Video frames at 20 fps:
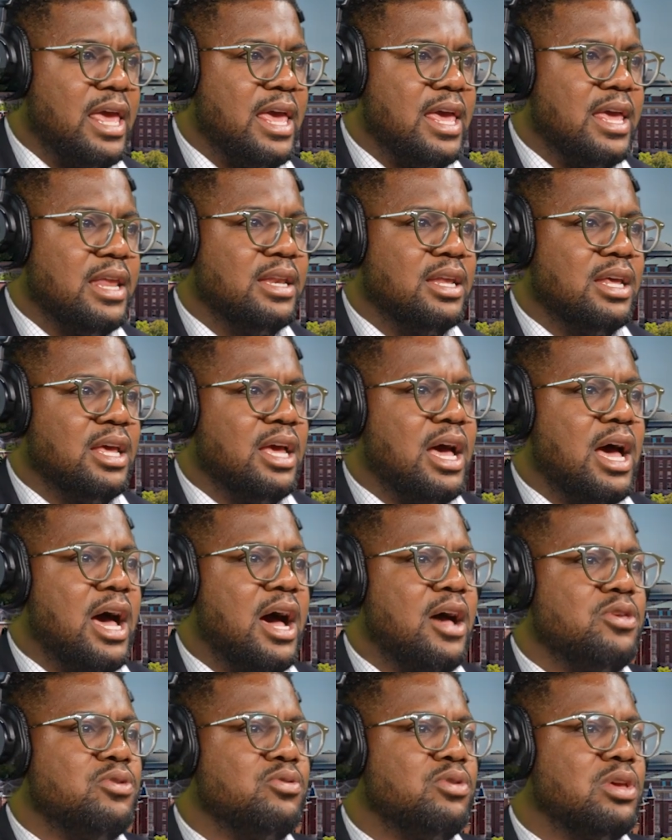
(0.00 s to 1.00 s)
And
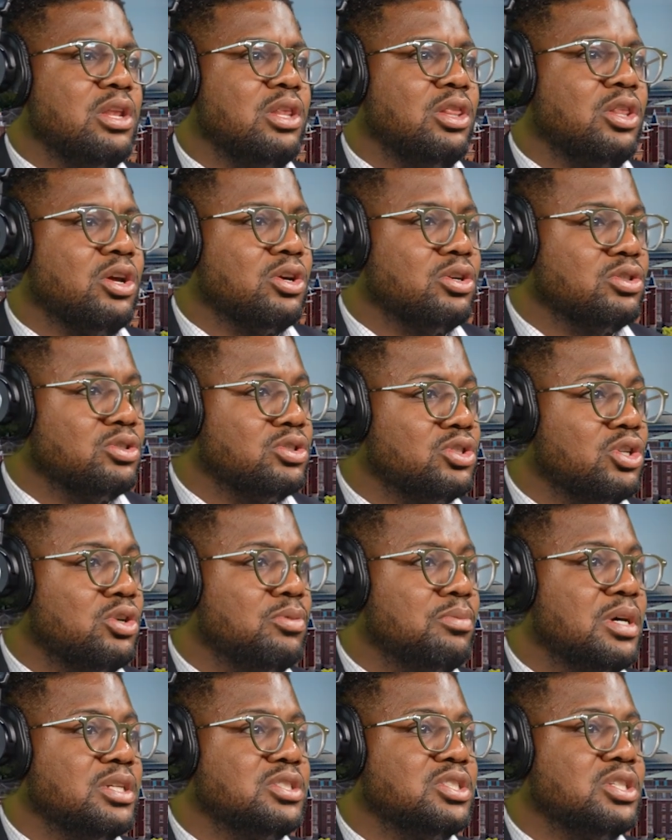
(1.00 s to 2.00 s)
how you can learn so
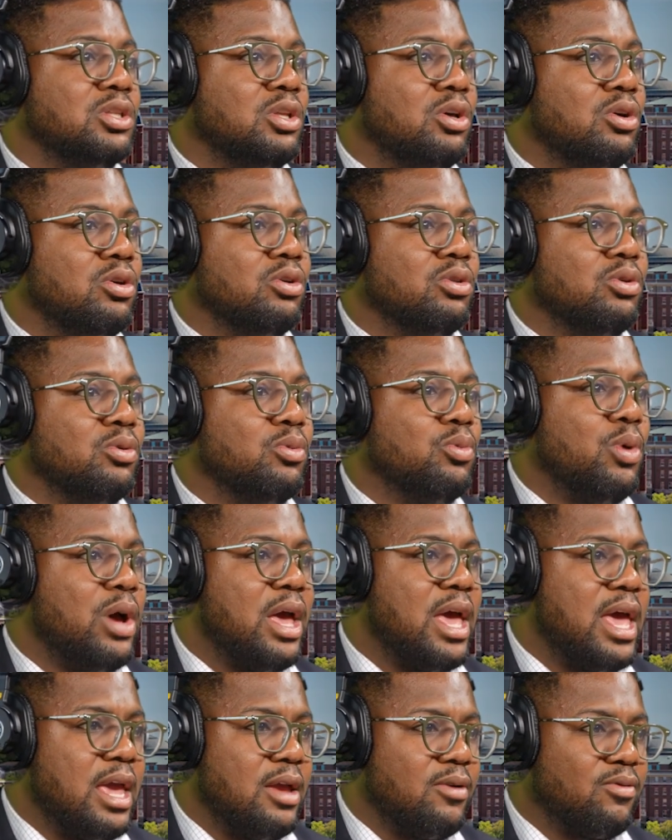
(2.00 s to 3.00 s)
much along the
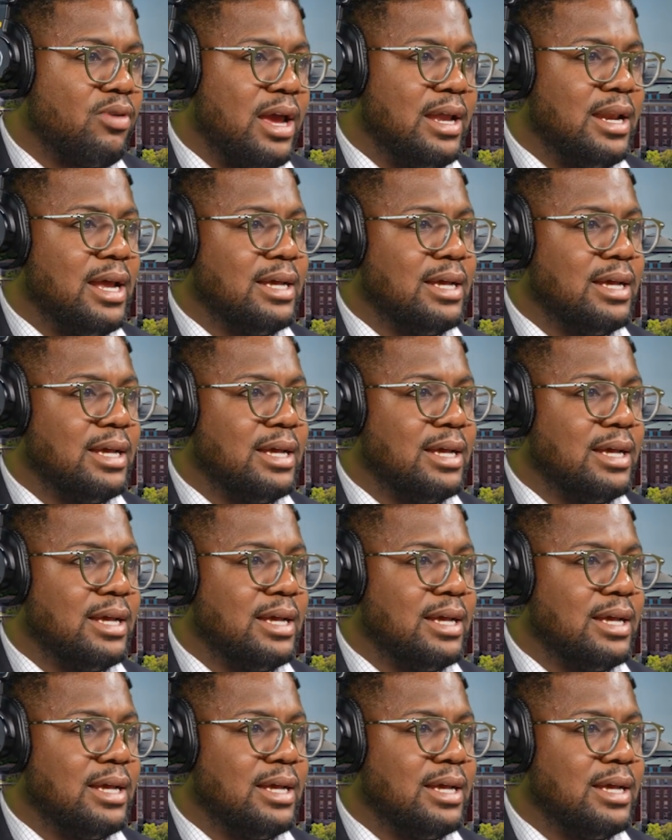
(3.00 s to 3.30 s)
way, right?